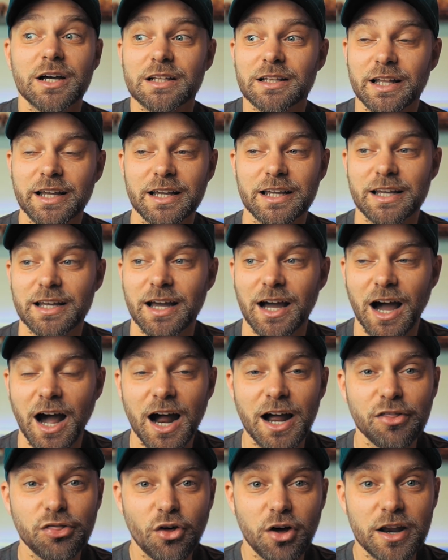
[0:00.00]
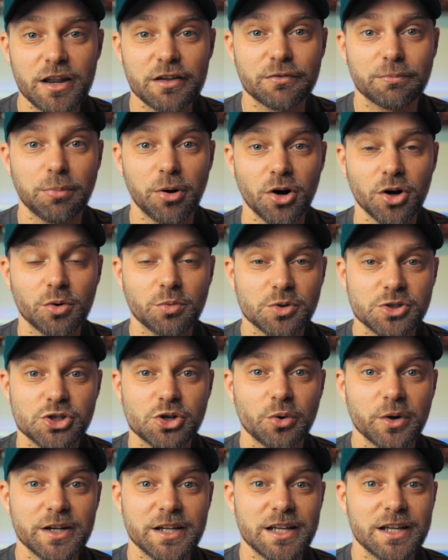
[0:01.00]
Like, I thought if Punk was
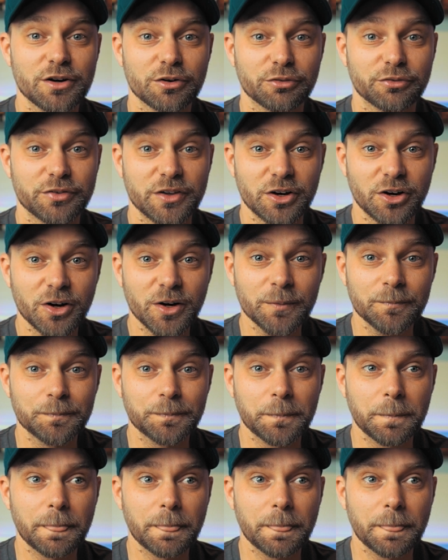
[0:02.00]
going to interfere,